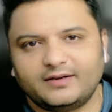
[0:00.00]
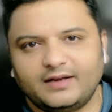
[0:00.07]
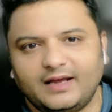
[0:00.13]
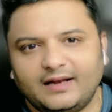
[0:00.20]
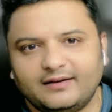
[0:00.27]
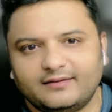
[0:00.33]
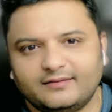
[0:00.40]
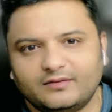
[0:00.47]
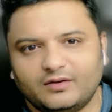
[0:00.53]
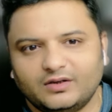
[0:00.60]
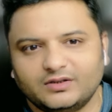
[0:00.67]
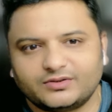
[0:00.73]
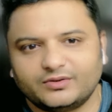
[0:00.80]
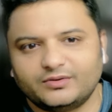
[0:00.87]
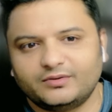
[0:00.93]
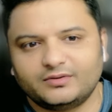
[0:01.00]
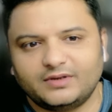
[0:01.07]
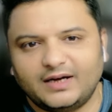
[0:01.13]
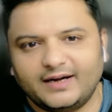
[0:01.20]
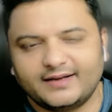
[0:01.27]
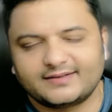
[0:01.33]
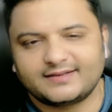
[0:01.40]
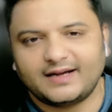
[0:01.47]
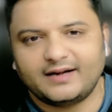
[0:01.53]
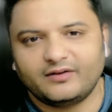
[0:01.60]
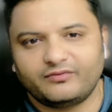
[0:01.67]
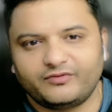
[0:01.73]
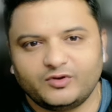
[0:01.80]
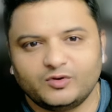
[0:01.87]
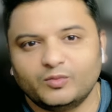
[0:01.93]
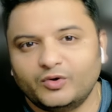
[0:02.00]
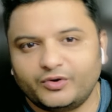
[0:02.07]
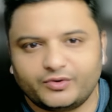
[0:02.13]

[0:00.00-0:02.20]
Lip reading: and also understand a few more